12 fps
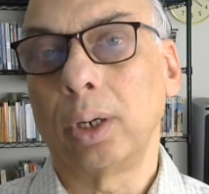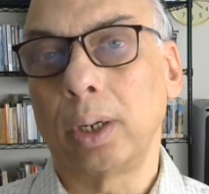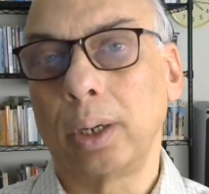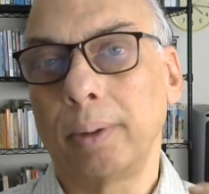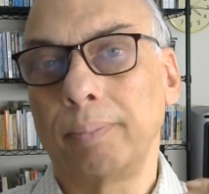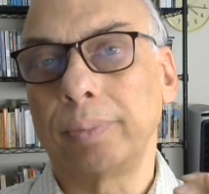
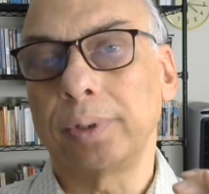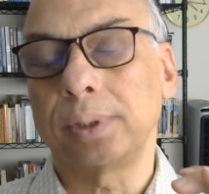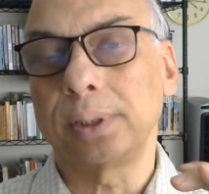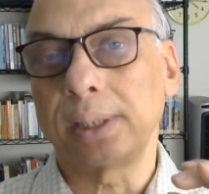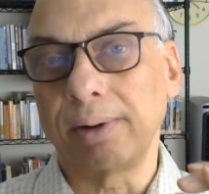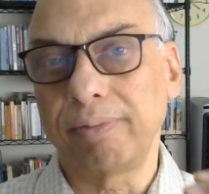um,
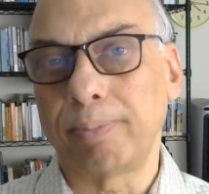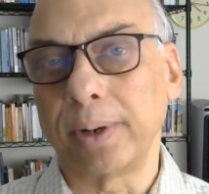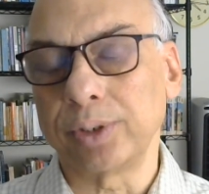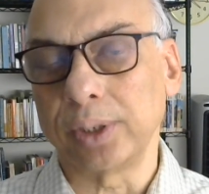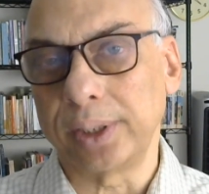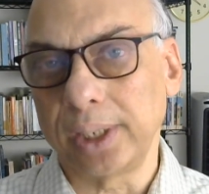
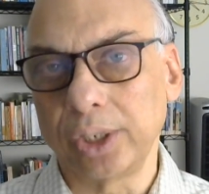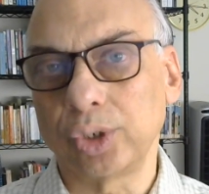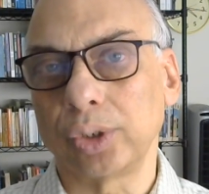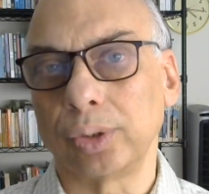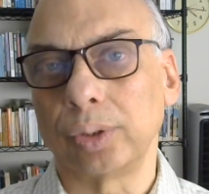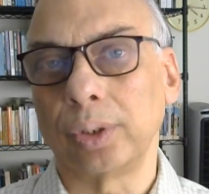
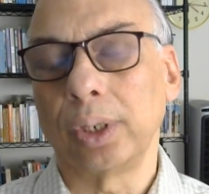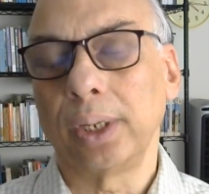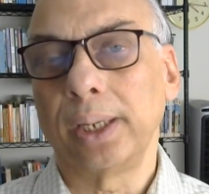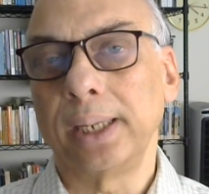self-presentation